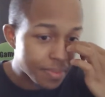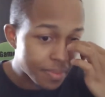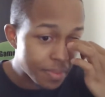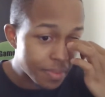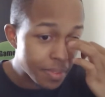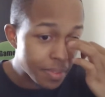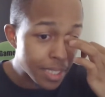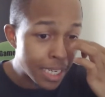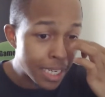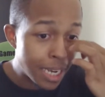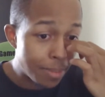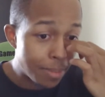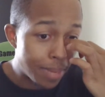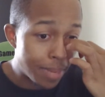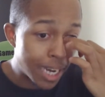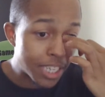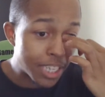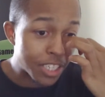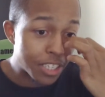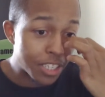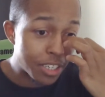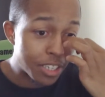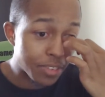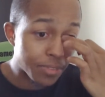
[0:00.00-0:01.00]

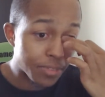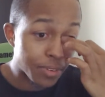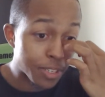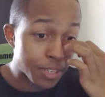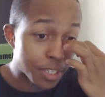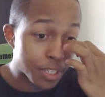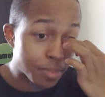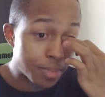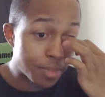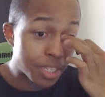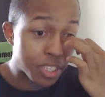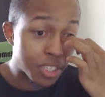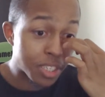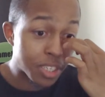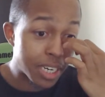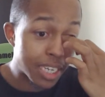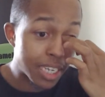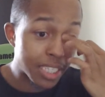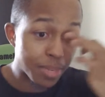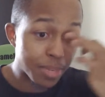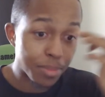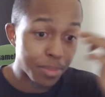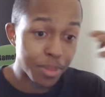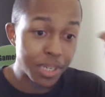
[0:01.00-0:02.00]
Imagine your first mission as
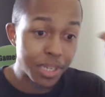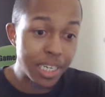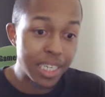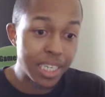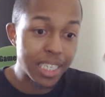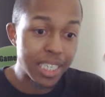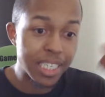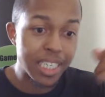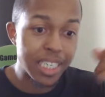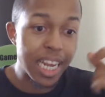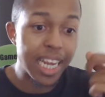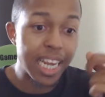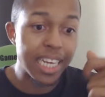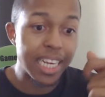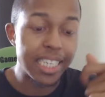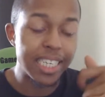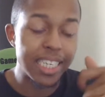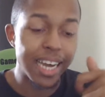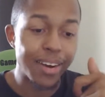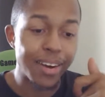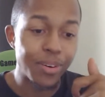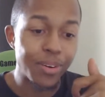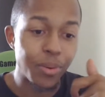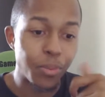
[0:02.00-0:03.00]
a Marine is taking
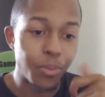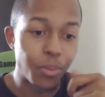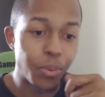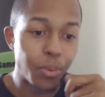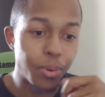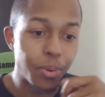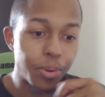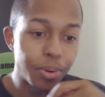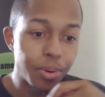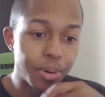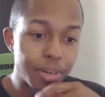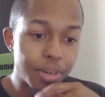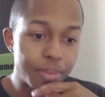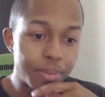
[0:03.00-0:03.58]
down a warlord.